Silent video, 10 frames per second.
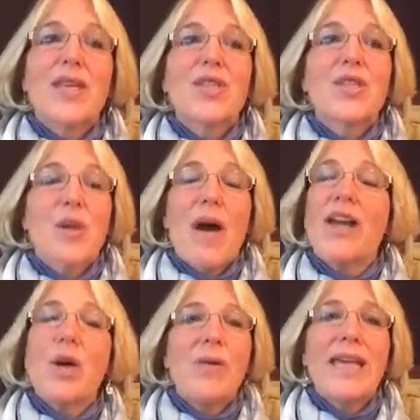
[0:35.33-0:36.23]
So I
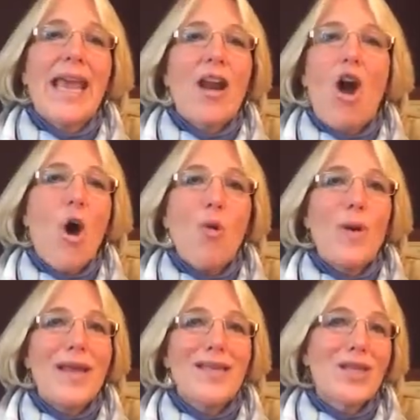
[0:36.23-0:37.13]
know we can't always